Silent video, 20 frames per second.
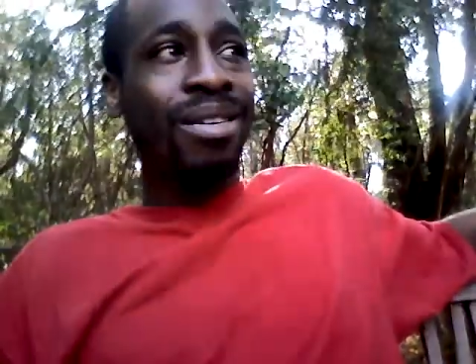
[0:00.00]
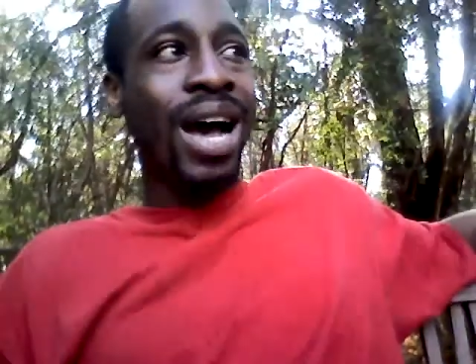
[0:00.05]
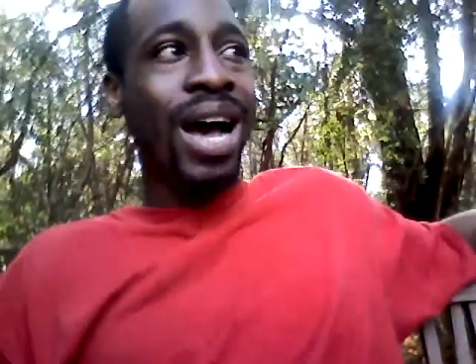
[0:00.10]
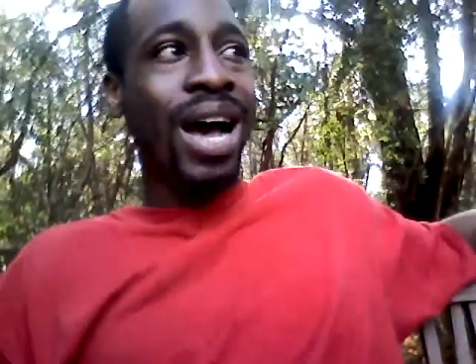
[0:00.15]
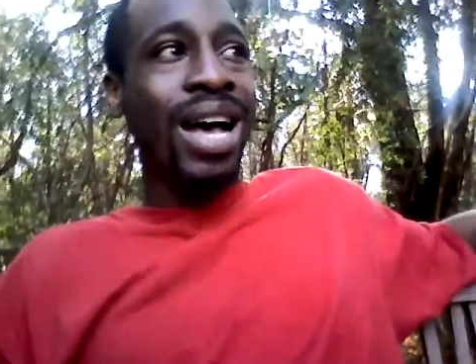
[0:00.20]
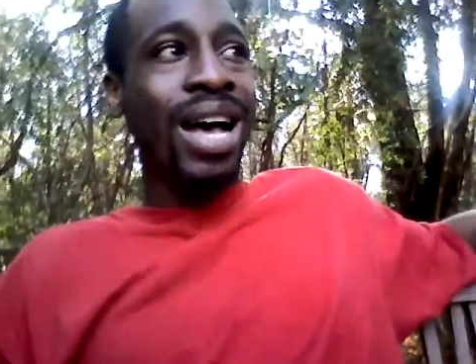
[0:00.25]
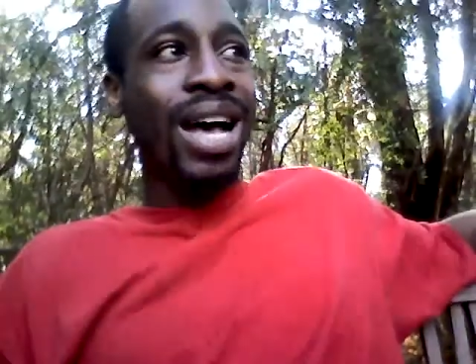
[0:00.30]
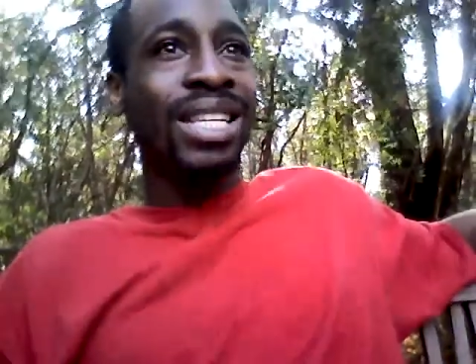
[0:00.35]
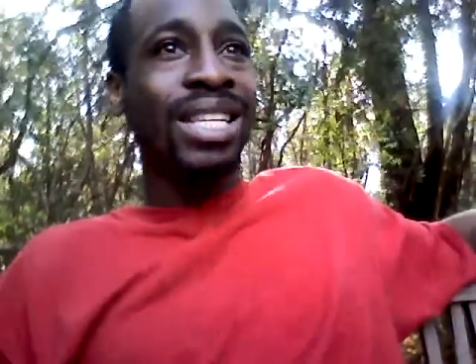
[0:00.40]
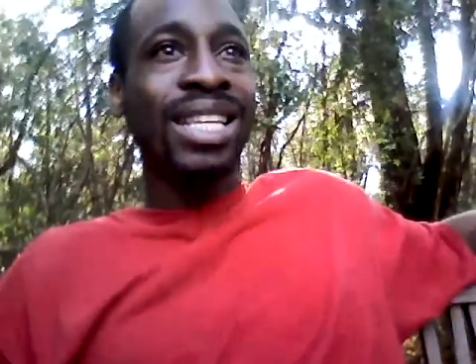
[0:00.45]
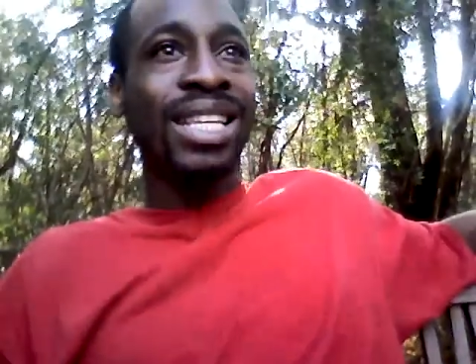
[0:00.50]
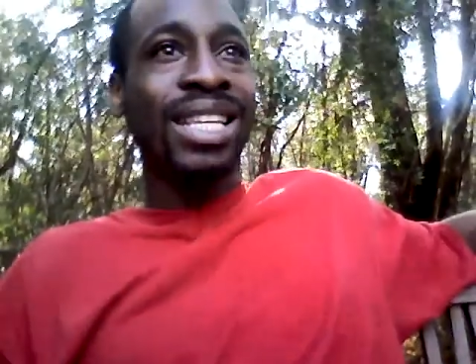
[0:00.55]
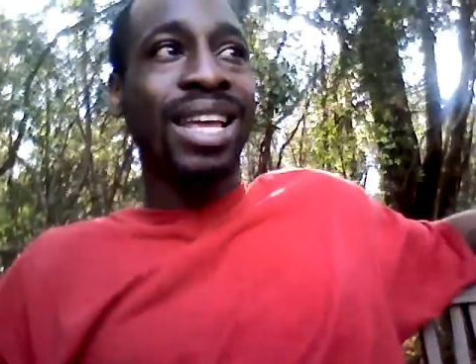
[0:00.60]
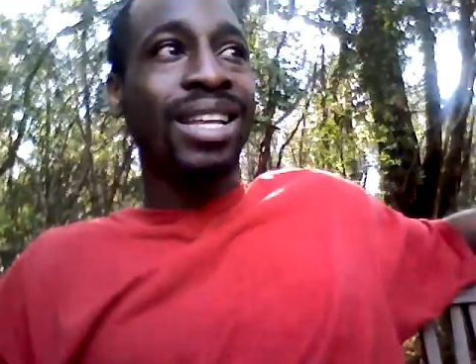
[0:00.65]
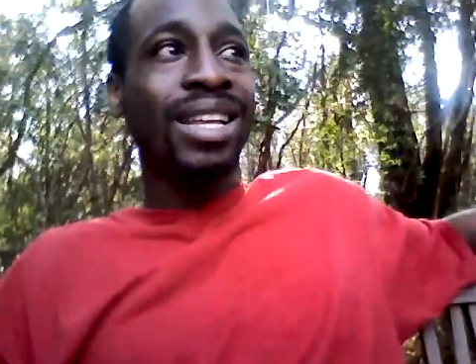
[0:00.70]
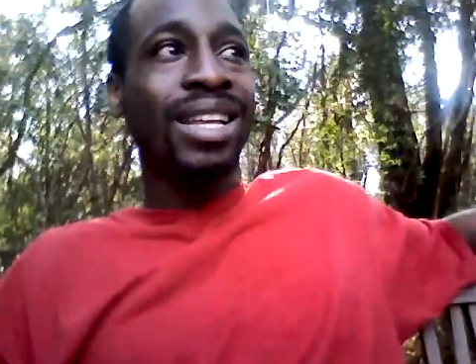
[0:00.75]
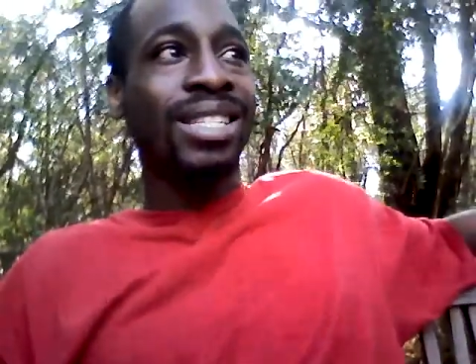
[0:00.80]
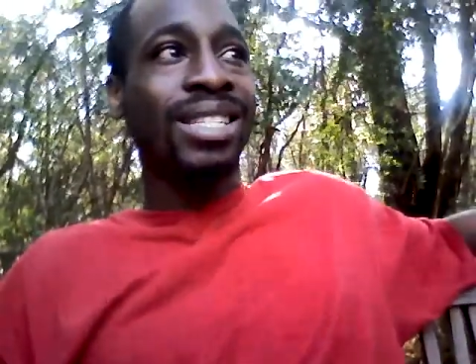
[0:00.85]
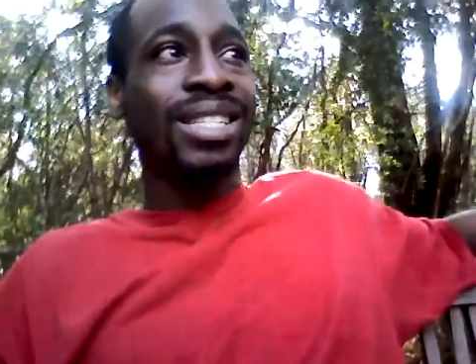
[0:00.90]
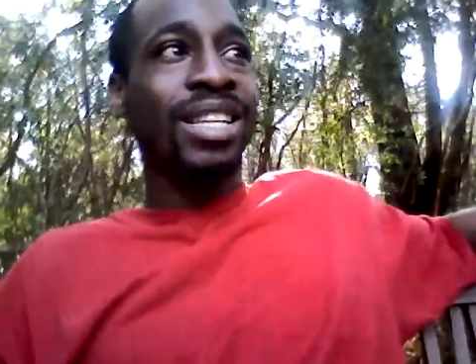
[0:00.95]
is he saying
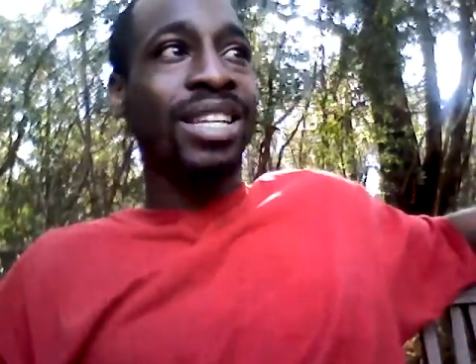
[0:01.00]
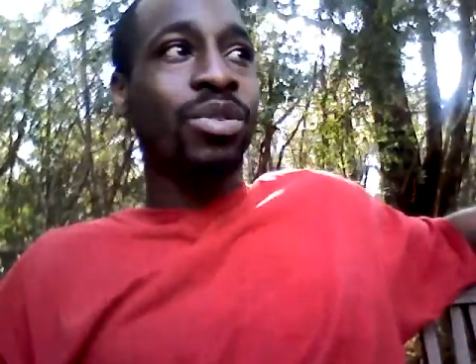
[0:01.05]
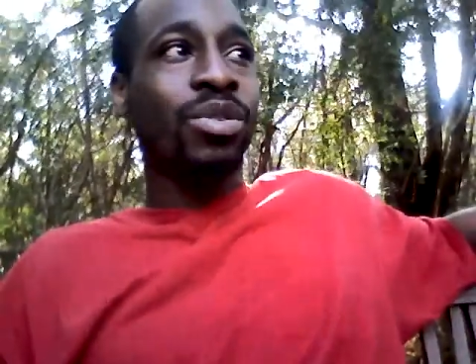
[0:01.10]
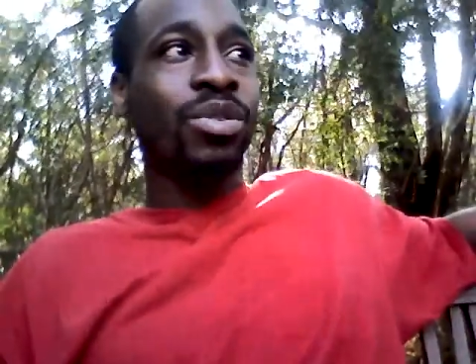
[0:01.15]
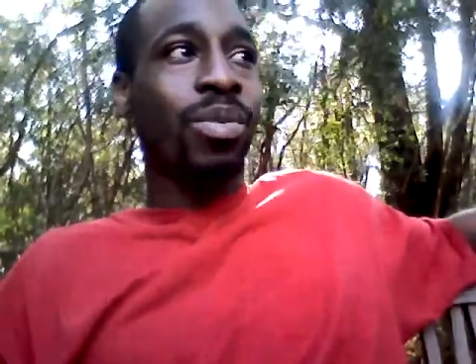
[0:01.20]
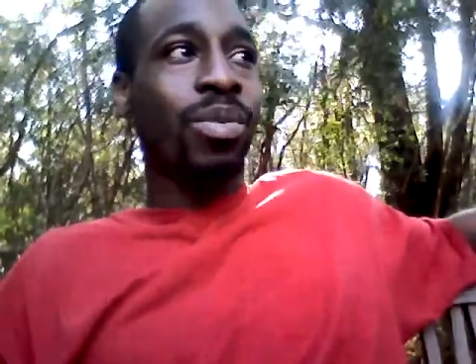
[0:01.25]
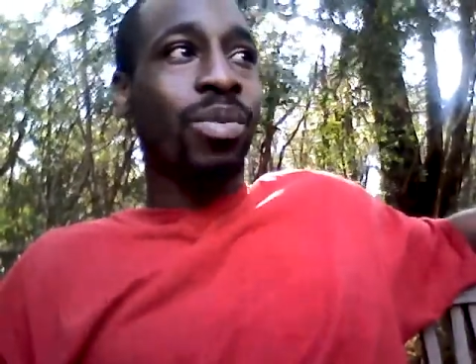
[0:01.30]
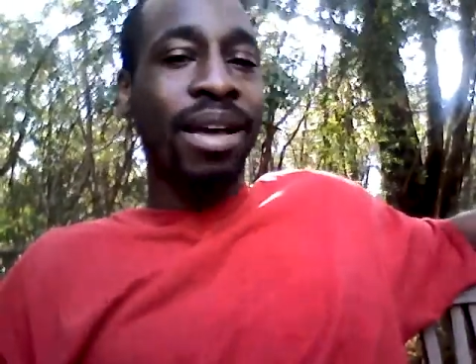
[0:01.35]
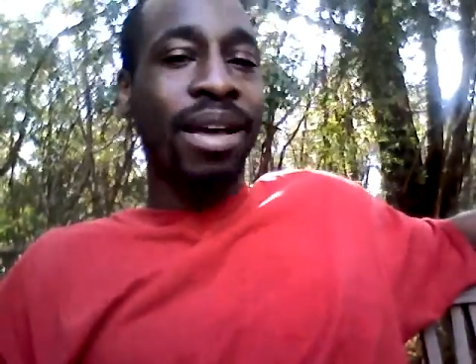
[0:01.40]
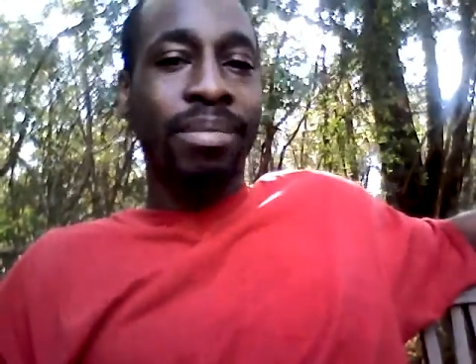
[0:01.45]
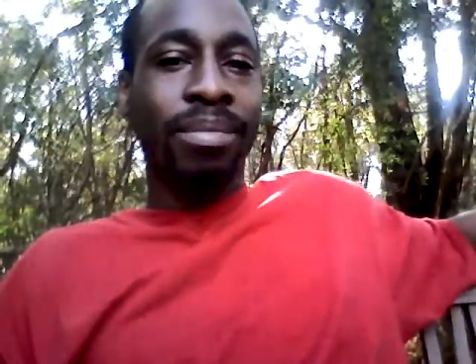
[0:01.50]
this in his rap?